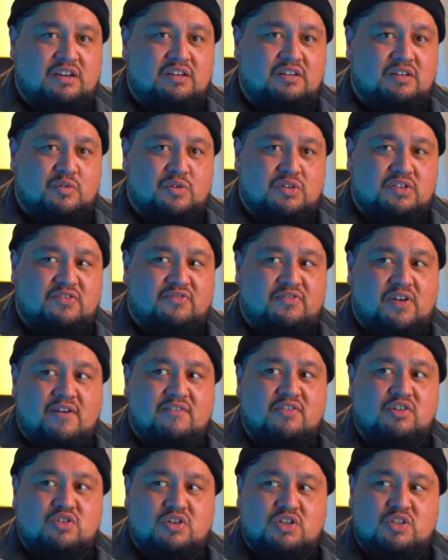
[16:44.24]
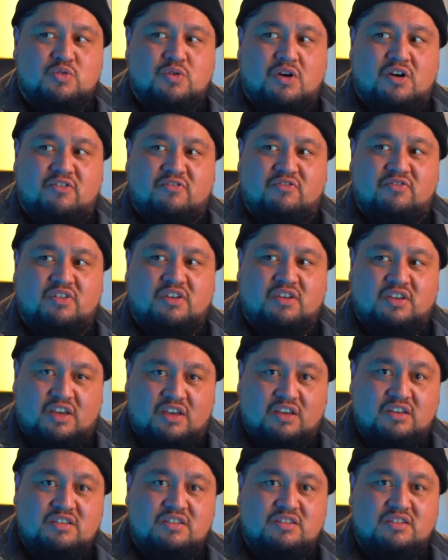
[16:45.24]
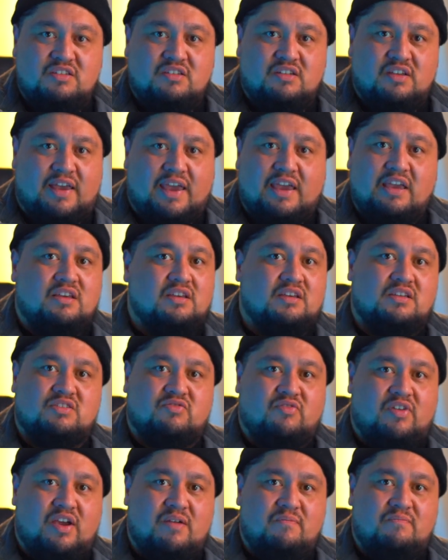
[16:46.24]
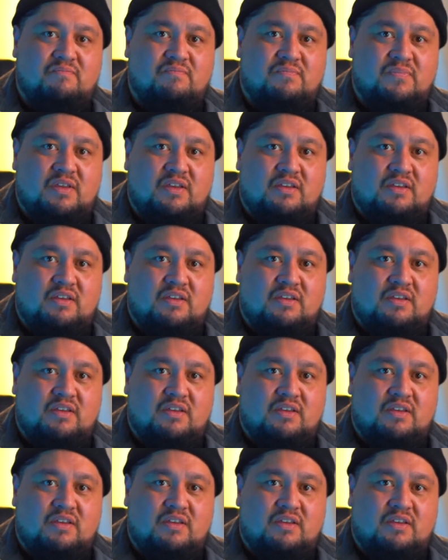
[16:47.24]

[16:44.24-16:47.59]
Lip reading: it was 512 gigs, 8 gigs of RAM.